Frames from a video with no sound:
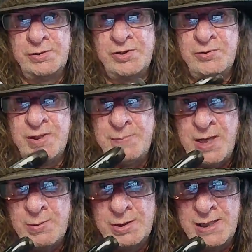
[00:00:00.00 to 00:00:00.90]
There's 3
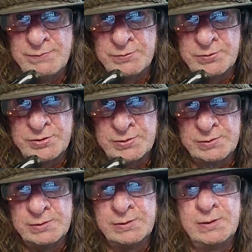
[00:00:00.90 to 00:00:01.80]
power levels,
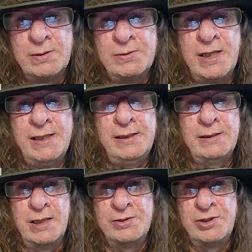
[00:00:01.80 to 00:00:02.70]
okay?
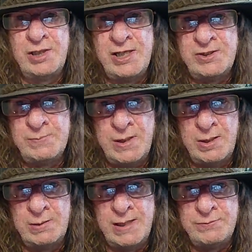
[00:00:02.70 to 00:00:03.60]
And to change the
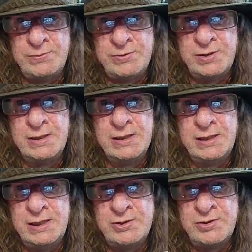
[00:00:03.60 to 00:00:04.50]
power levels,
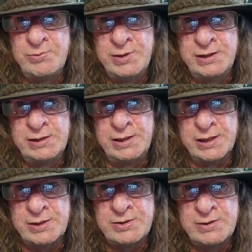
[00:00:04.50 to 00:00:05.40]
it's 3
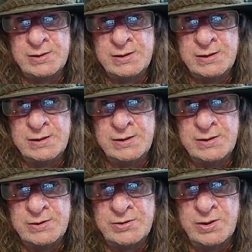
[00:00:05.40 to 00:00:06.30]
clicks.
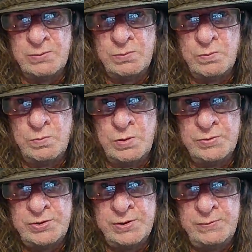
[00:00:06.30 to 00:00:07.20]
So
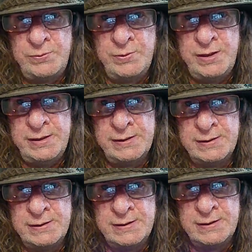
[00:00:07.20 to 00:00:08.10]
1, 2, 3.
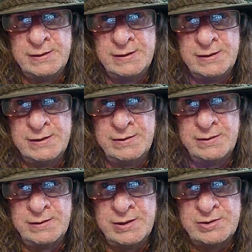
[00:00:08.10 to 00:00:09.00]

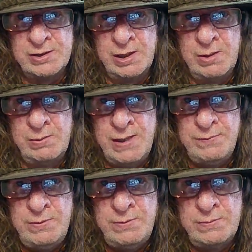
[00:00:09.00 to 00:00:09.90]
That's the low
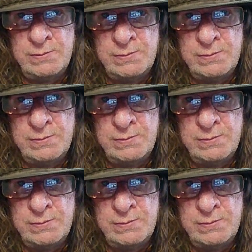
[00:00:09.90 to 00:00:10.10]
level.